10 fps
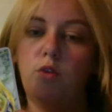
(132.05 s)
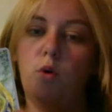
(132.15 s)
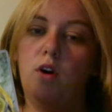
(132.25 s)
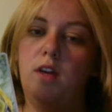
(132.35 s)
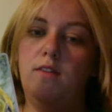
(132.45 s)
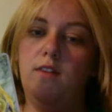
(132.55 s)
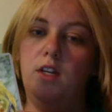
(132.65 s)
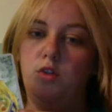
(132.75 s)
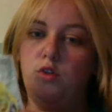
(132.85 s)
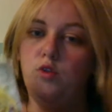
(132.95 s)
or if it
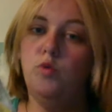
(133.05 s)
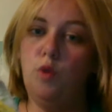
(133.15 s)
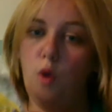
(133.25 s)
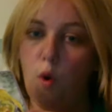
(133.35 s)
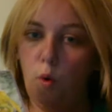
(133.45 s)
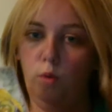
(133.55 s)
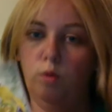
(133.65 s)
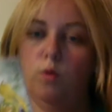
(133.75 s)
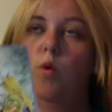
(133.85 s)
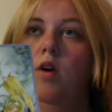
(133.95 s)
is true
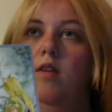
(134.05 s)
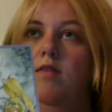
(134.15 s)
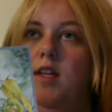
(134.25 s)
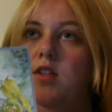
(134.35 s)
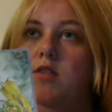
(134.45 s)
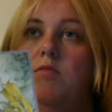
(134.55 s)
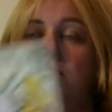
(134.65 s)
gold, or if it's